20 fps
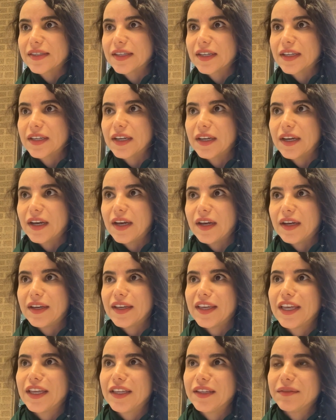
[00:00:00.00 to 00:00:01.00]

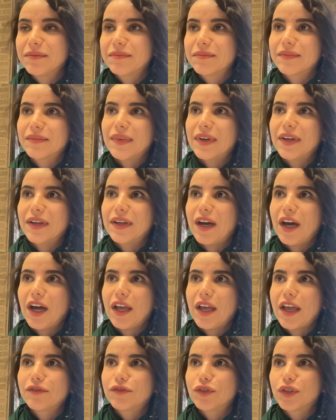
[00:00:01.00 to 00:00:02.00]

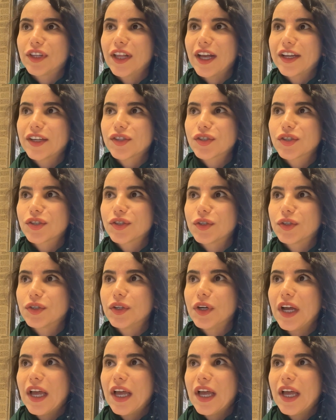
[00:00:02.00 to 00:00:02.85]
I would like to